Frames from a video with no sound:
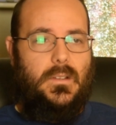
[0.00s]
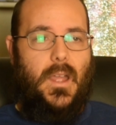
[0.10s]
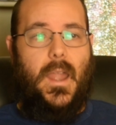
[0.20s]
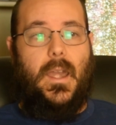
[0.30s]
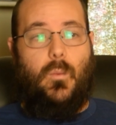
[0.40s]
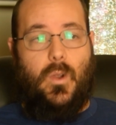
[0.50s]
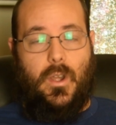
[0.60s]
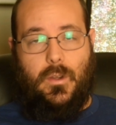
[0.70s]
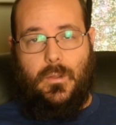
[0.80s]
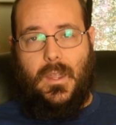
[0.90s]
I didn't want
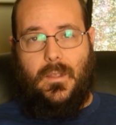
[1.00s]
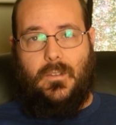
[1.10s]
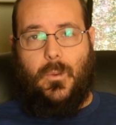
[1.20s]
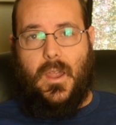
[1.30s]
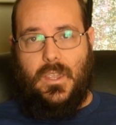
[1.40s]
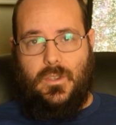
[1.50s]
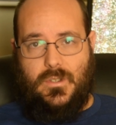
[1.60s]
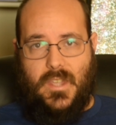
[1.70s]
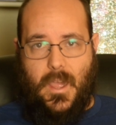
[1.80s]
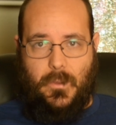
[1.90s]
to do that. That's why I
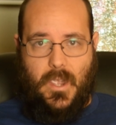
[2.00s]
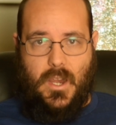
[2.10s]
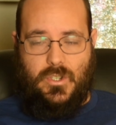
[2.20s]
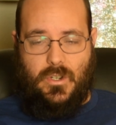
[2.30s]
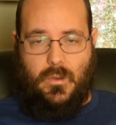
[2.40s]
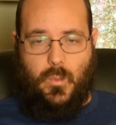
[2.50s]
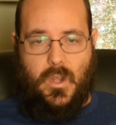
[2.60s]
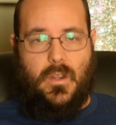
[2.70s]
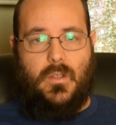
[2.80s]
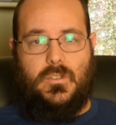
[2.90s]
use the application on
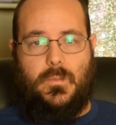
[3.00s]
Windows,